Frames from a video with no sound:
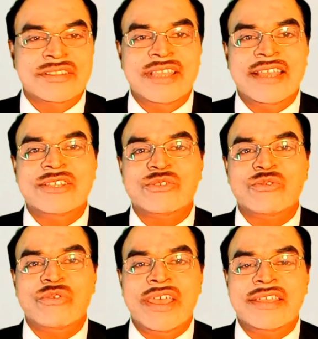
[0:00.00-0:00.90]
That is
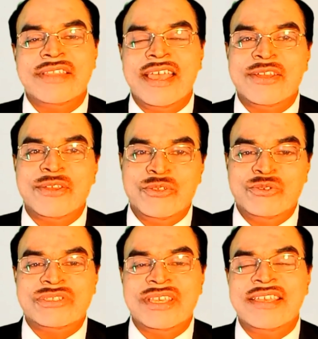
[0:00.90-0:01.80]
why they are
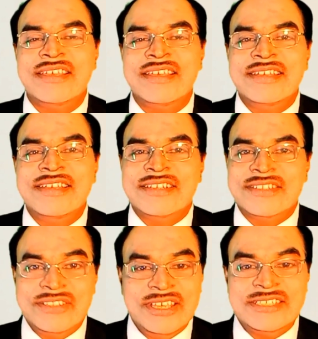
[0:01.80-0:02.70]
using
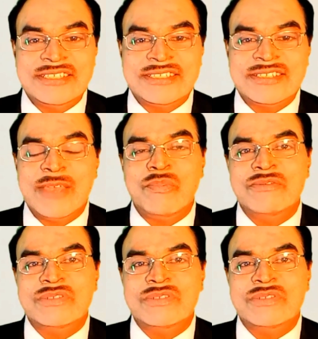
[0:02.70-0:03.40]
this type of